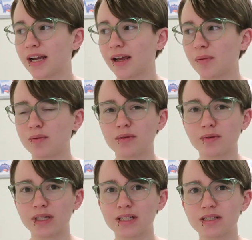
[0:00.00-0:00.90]
I can't remember
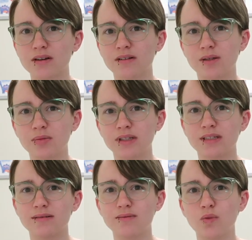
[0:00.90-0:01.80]
what it's called. I'll put
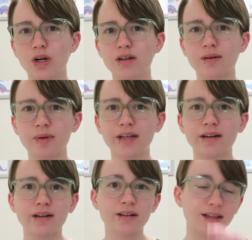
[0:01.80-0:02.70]
the word up here